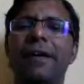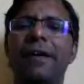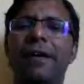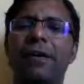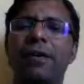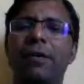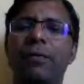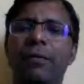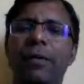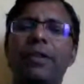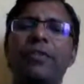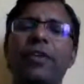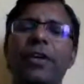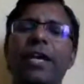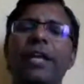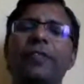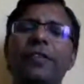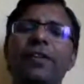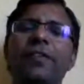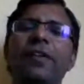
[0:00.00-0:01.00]
Once again, this
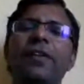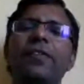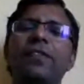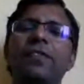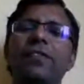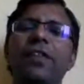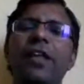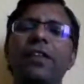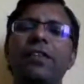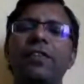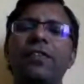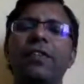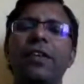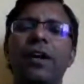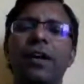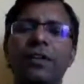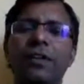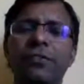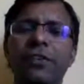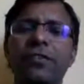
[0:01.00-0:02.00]
is just
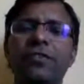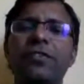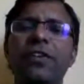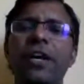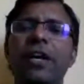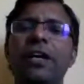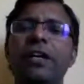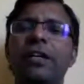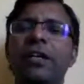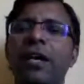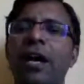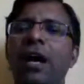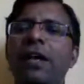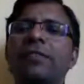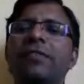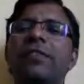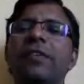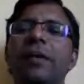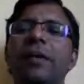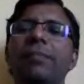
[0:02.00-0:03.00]
a concept
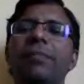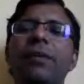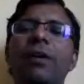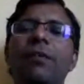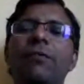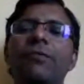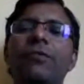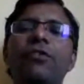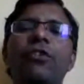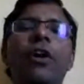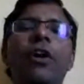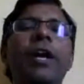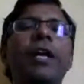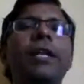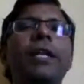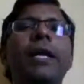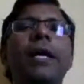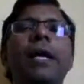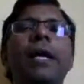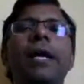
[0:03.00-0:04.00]
of join.
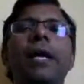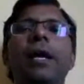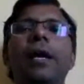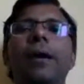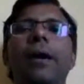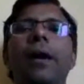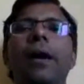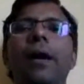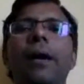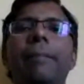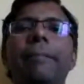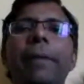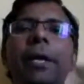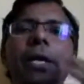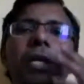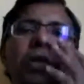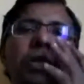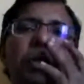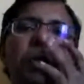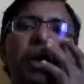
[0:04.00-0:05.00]
Be sure
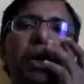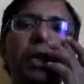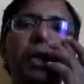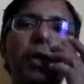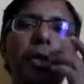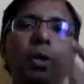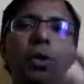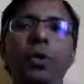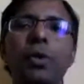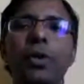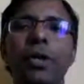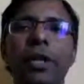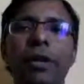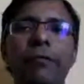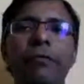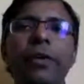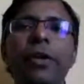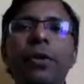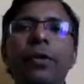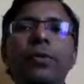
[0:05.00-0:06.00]
to review this
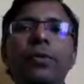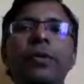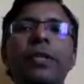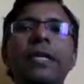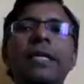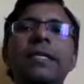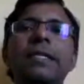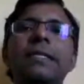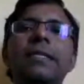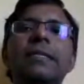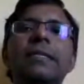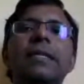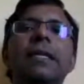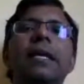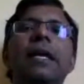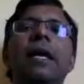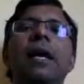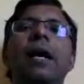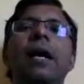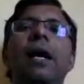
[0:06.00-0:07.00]

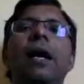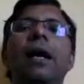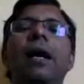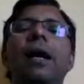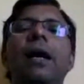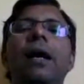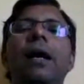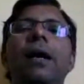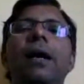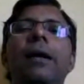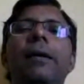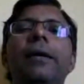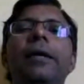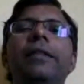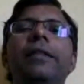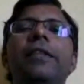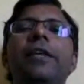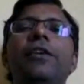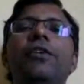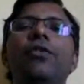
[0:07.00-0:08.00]
in the usage
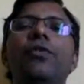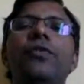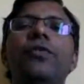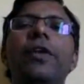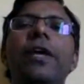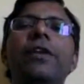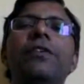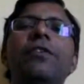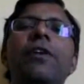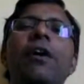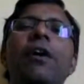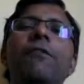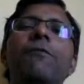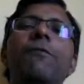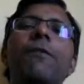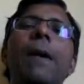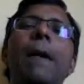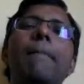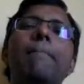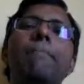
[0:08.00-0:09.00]
of merge
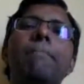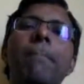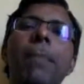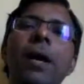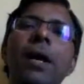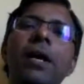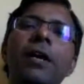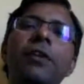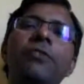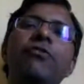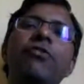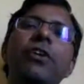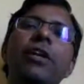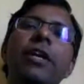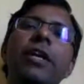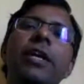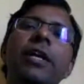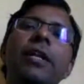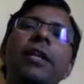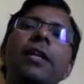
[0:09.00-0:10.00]
in
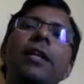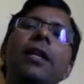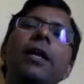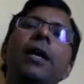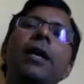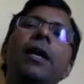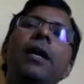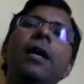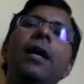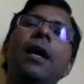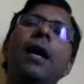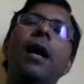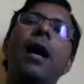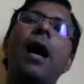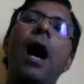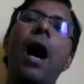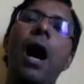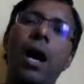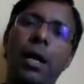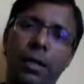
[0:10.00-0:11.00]
R.
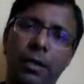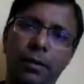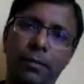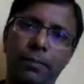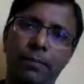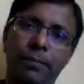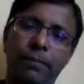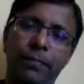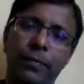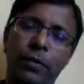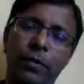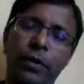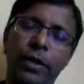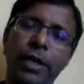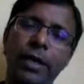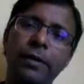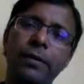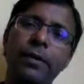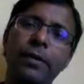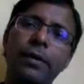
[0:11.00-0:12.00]
Okay, you should
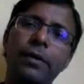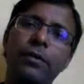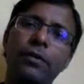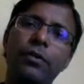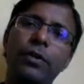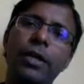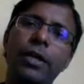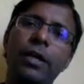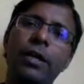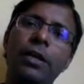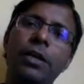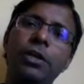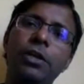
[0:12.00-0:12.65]
remember that